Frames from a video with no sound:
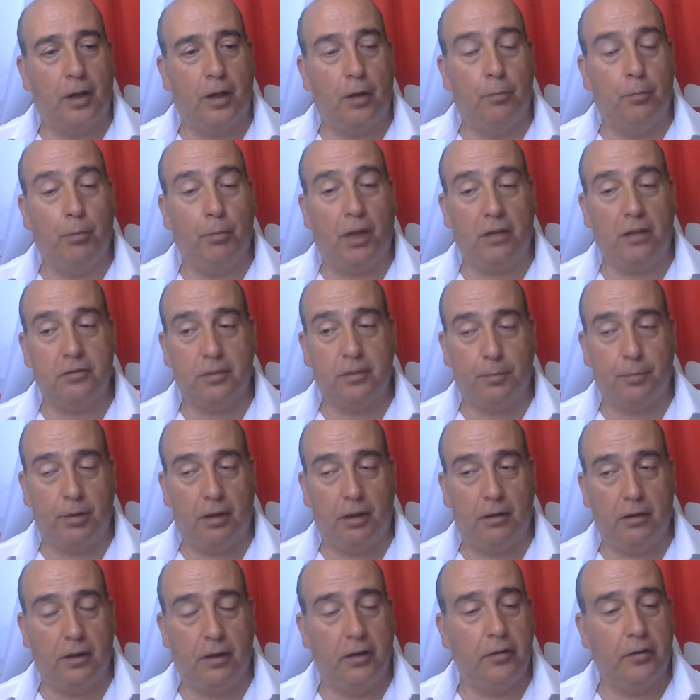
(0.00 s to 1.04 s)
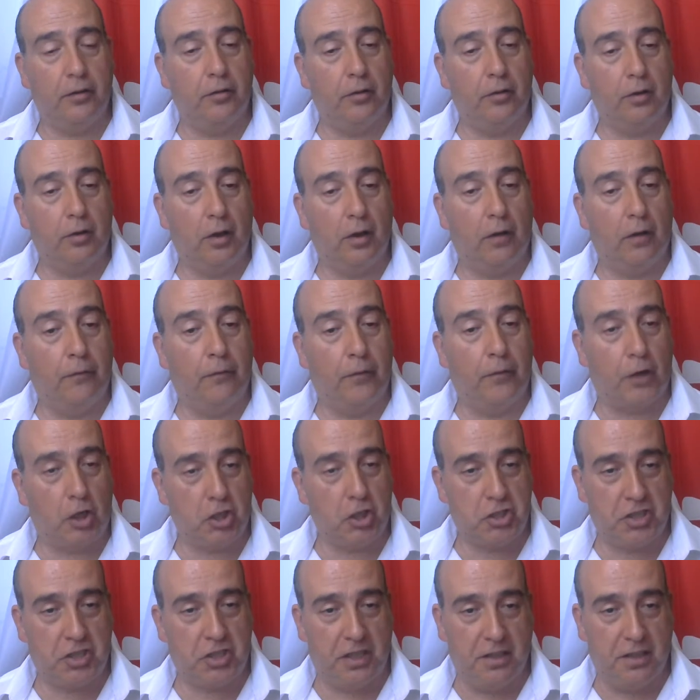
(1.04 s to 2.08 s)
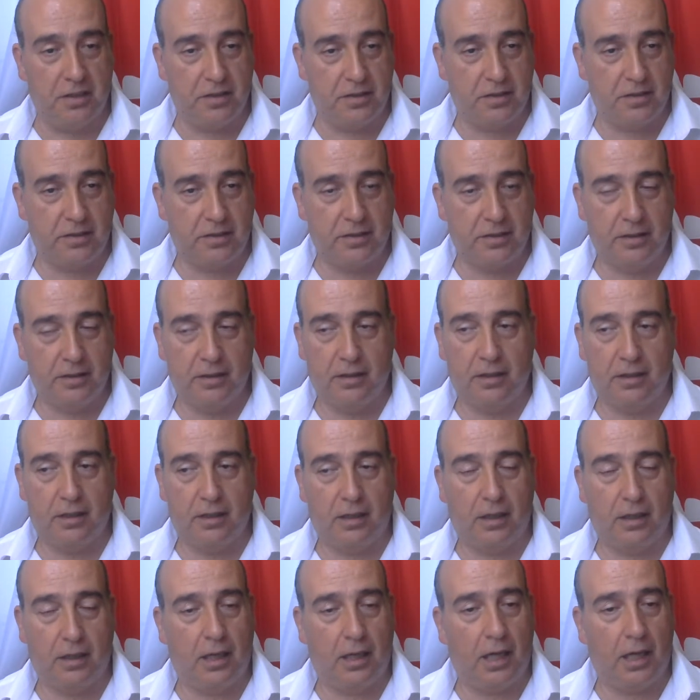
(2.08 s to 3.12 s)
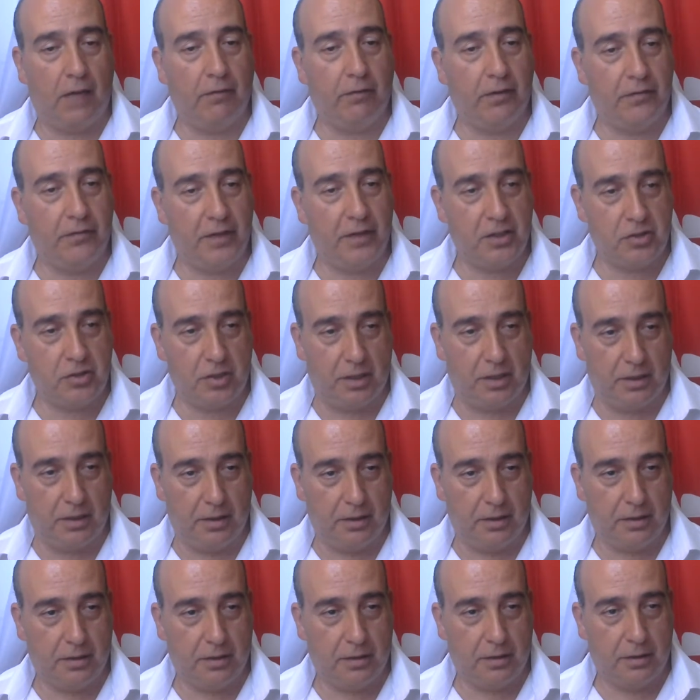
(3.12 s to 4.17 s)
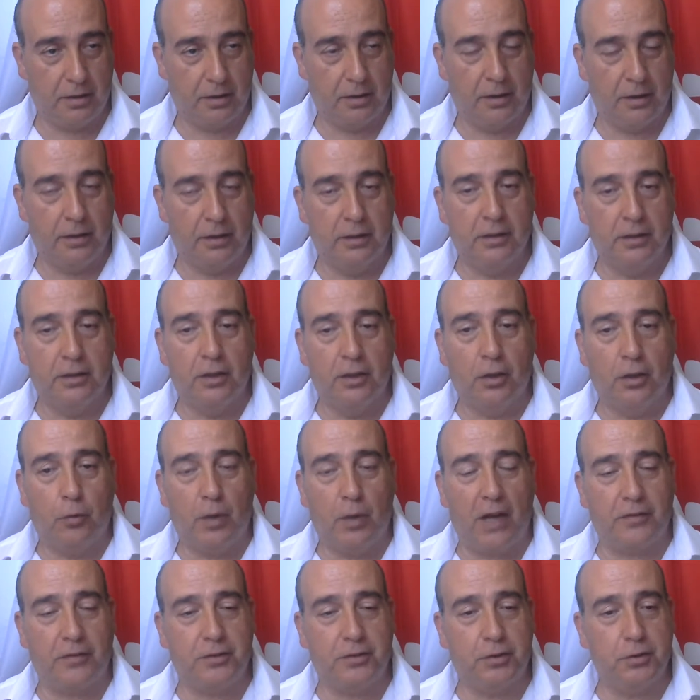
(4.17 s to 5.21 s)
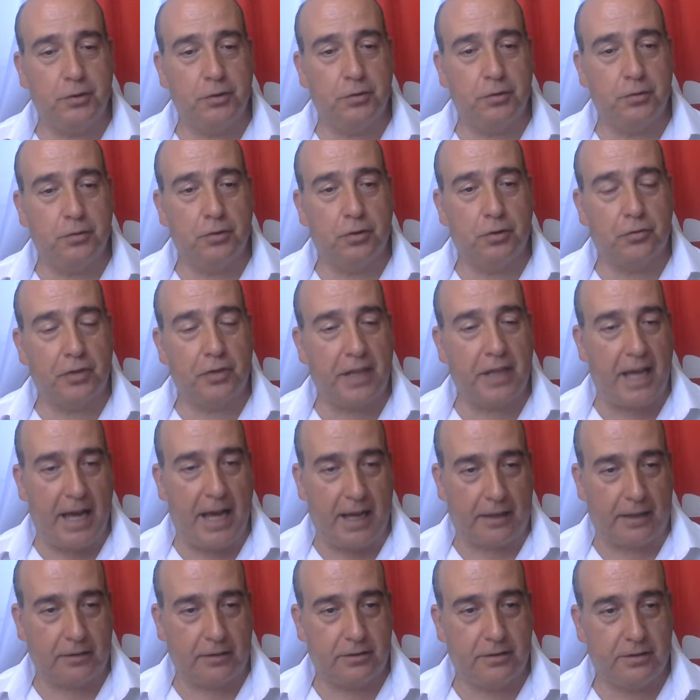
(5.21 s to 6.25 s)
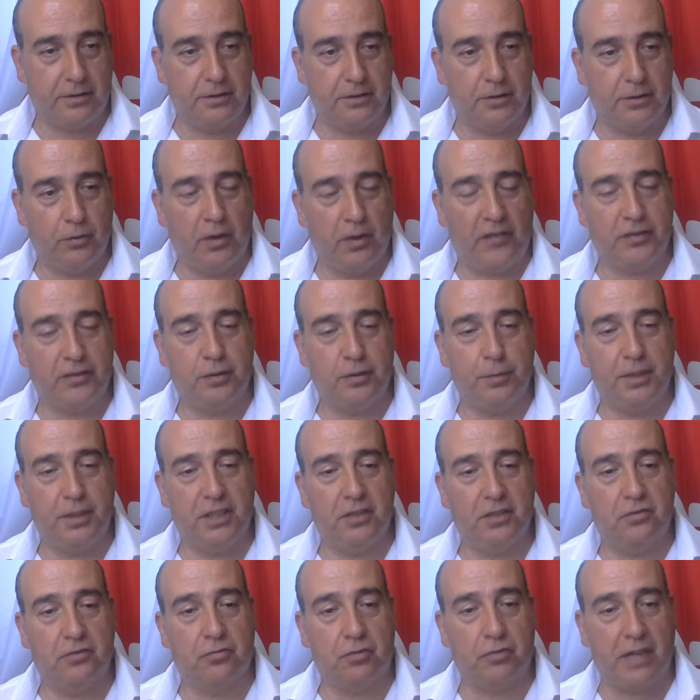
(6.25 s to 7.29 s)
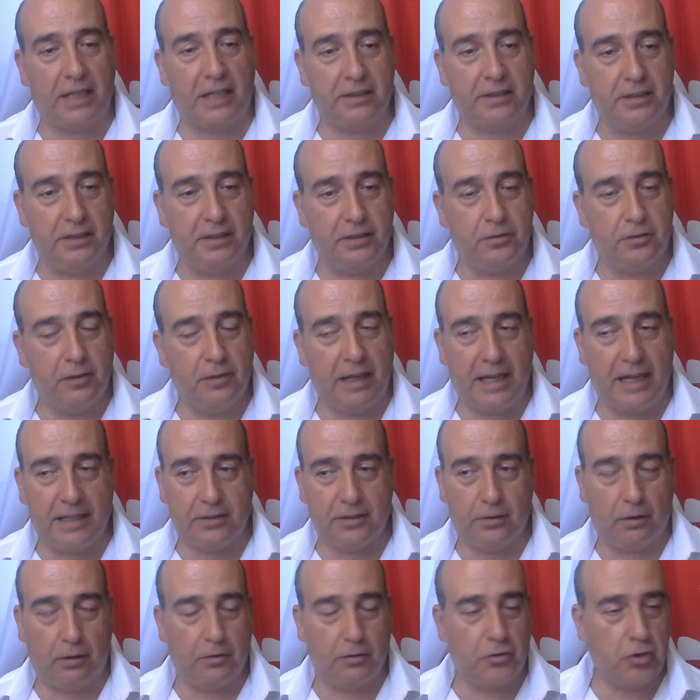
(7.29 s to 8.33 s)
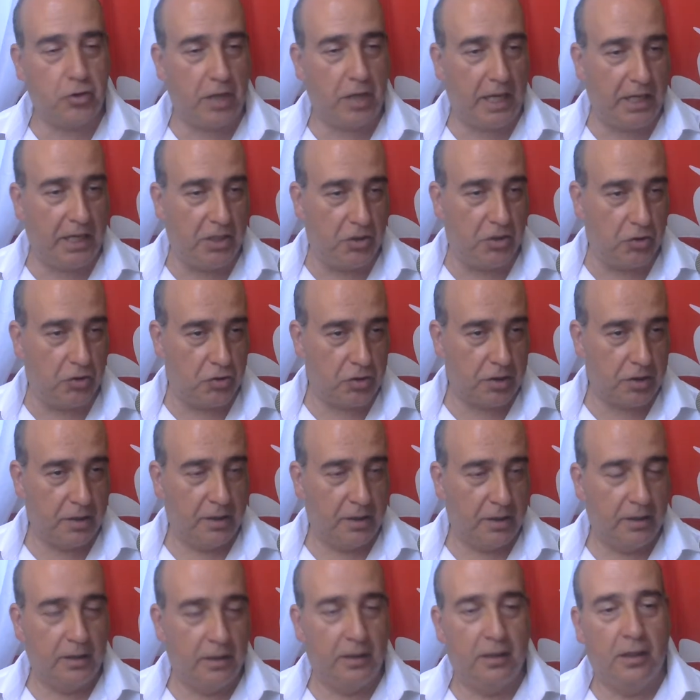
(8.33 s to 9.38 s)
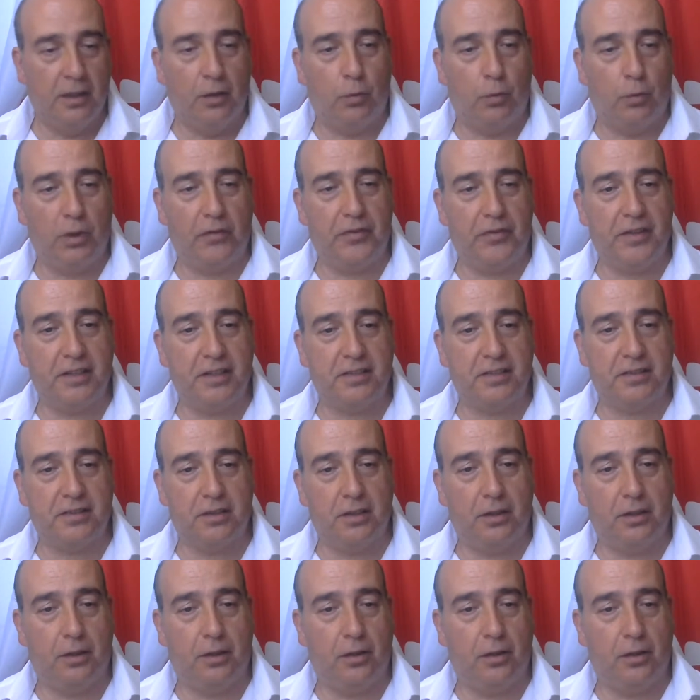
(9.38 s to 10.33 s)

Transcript: multiple versions of a vision. We have to react. We have to be ready to handle change. One of these